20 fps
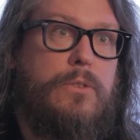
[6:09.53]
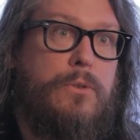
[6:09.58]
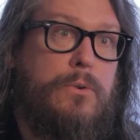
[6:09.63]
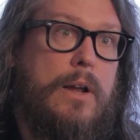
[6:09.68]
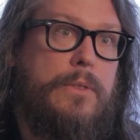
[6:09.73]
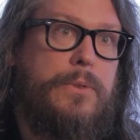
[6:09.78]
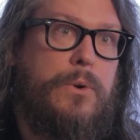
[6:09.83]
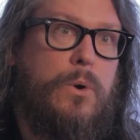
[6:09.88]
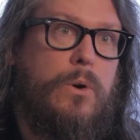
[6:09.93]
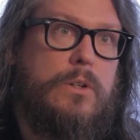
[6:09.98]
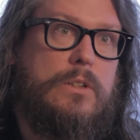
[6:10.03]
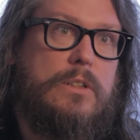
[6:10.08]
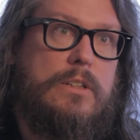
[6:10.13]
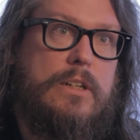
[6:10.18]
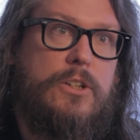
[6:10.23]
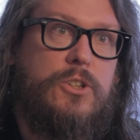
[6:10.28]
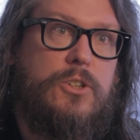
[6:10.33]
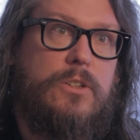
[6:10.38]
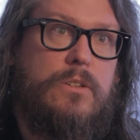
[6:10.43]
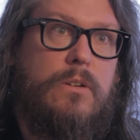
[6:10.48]
throughout the
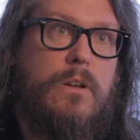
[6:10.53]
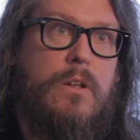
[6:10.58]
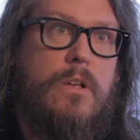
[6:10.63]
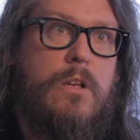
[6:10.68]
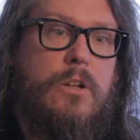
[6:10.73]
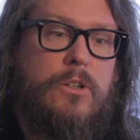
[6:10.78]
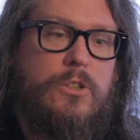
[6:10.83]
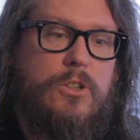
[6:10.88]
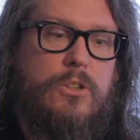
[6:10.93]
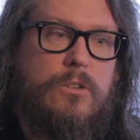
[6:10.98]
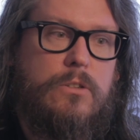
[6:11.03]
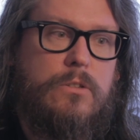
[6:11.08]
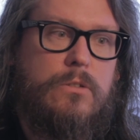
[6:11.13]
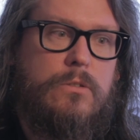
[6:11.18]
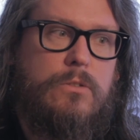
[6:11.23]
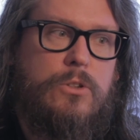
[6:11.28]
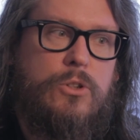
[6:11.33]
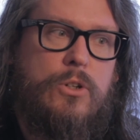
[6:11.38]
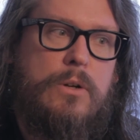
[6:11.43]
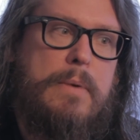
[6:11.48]
organization
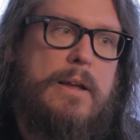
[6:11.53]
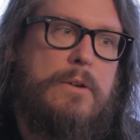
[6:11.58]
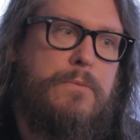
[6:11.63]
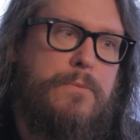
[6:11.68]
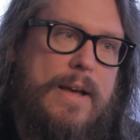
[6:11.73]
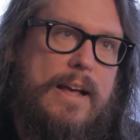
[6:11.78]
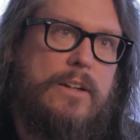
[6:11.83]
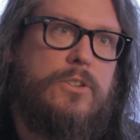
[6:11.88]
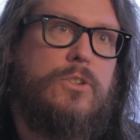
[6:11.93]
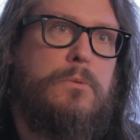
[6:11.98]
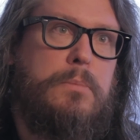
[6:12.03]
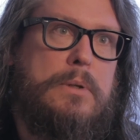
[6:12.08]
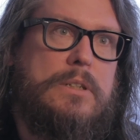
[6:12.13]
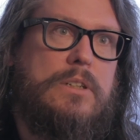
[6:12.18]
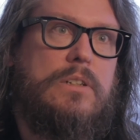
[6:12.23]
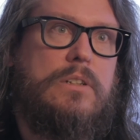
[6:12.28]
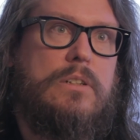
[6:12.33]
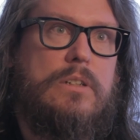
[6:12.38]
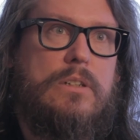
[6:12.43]
so you can make faster business